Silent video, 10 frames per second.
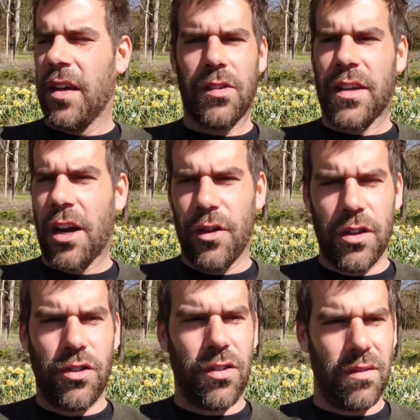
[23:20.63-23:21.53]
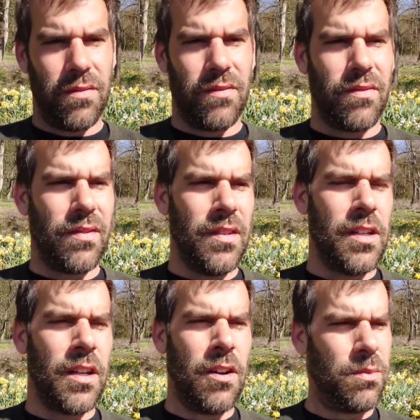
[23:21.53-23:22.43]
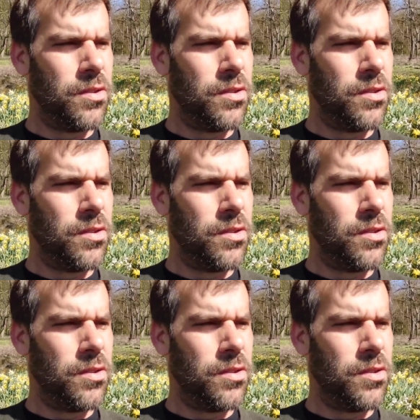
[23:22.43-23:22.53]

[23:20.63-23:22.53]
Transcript: is courage, you know?